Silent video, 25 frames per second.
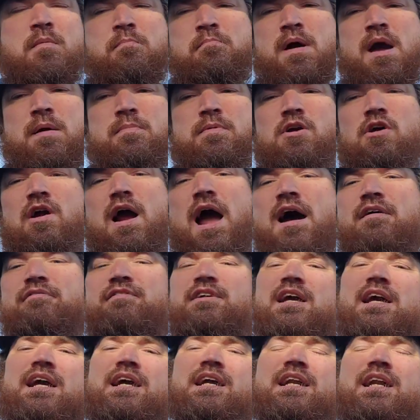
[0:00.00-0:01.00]
Maybe you're
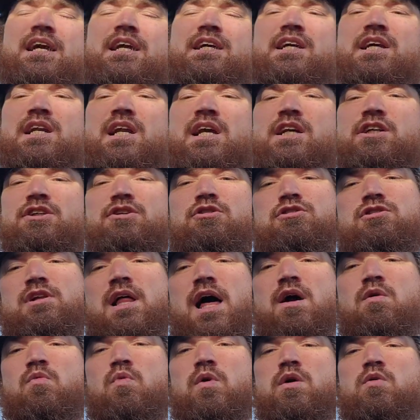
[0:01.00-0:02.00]
having ignition issues
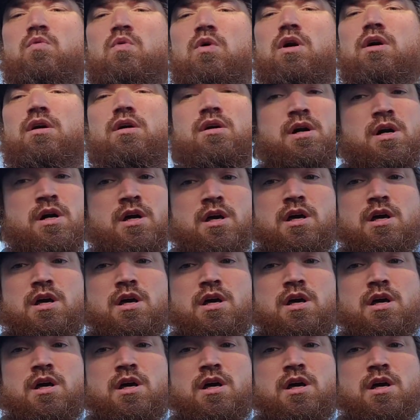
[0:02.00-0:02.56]
like we were.